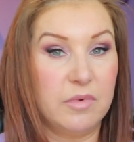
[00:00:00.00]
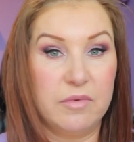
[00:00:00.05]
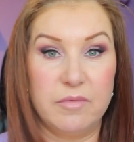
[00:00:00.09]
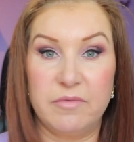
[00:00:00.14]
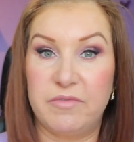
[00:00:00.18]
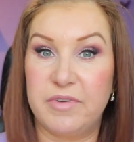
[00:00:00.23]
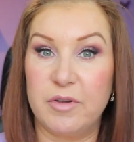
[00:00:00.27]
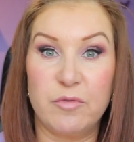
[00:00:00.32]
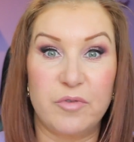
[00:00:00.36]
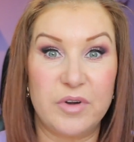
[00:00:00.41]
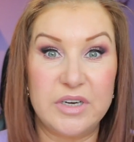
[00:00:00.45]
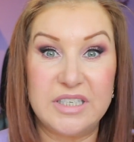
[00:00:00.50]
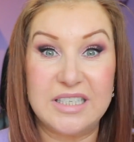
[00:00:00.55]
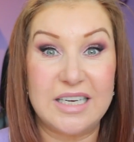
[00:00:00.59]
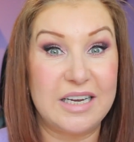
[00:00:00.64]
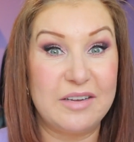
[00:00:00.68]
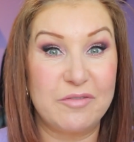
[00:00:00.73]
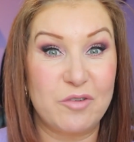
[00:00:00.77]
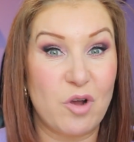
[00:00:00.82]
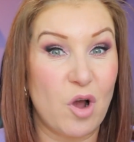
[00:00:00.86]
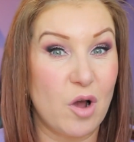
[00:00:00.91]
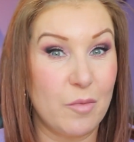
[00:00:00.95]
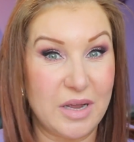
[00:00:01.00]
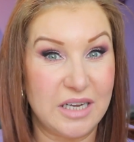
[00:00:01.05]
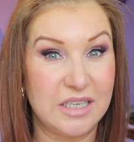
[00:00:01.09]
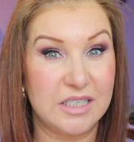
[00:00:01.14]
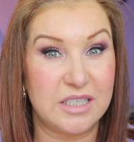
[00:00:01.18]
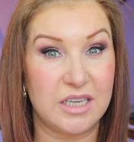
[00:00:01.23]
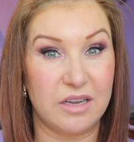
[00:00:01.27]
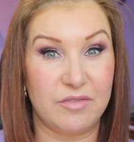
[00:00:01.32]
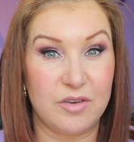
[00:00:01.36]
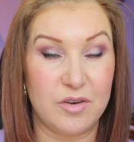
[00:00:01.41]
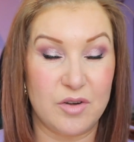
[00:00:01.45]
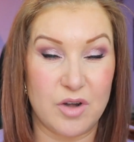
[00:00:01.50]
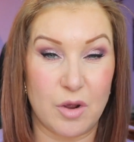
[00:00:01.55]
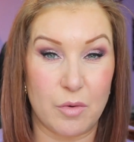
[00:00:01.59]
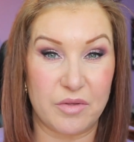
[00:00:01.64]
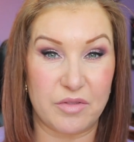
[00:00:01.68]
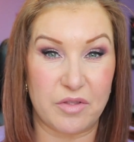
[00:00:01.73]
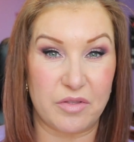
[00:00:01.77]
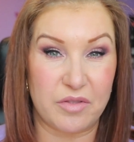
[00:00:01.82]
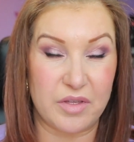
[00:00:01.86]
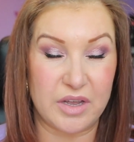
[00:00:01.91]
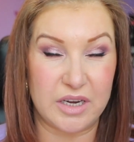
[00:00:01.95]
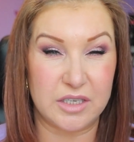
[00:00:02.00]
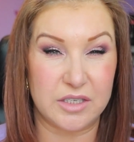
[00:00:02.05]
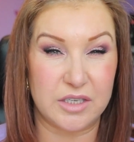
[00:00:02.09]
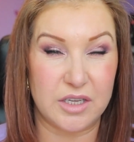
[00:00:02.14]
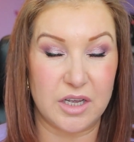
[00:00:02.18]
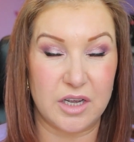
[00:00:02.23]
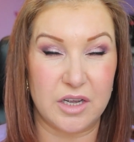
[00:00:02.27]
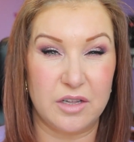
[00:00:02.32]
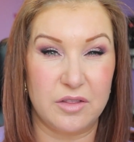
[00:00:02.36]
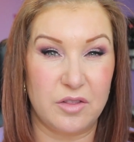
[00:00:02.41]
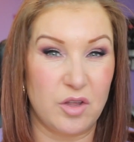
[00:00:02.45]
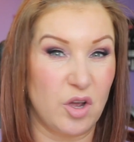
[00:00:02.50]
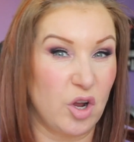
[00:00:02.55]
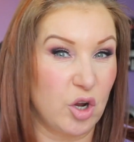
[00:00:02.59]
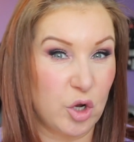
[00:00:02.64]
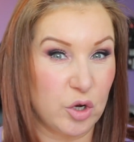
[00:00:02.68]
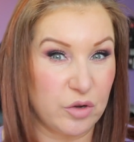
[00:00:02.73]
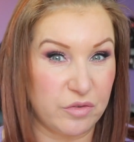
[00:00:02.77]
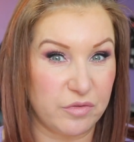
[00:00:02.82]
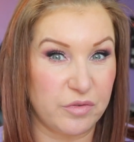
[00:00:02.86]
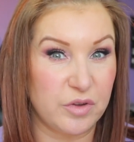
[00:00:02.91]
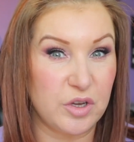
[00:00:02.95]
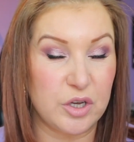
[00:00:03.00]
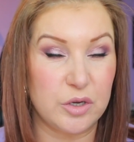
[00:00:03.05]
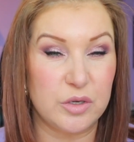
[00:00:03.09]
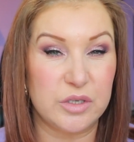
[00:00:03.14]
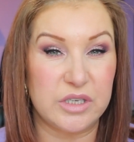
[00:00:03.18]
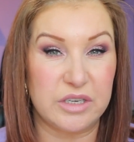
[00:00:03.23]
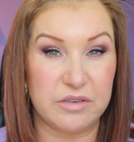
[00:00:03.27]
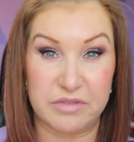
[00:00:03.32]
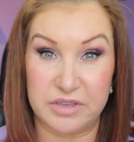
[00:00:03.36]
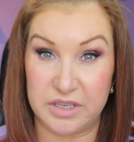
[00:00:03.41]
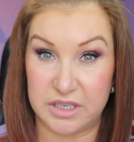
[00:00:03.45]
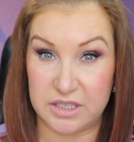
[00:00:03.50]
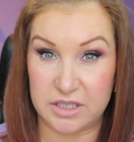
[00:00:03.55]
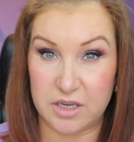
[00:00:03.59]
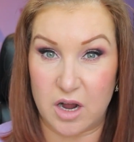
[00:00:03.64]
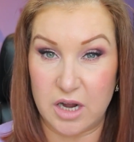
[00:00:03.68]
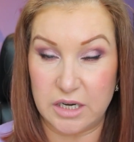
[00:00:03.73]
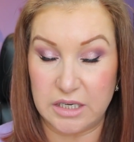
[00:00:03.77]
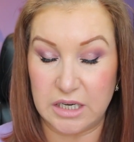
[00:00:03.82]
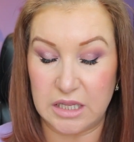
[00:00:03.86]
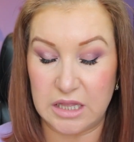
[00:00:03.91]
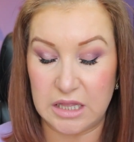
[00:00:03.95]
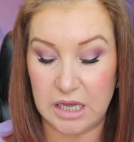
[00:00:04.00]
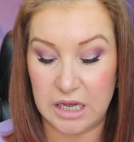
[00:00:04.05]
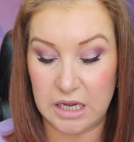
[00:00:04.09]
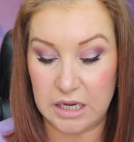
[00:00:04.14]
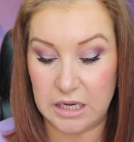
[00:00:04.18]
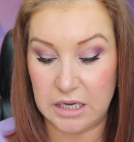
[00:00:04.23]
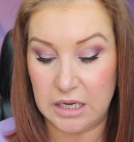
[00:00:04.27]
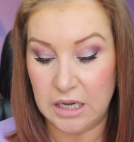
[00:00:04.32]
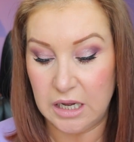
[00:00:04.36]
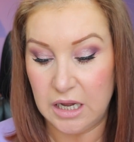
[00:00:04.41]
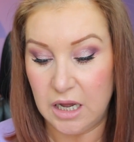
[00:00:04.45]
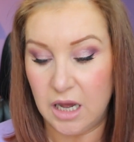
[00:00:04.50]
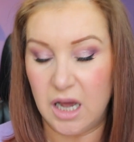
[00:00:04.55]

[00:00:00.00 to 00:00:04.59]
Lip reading: Feel free to leave comments if you know other things that are good for using for this kind of thing.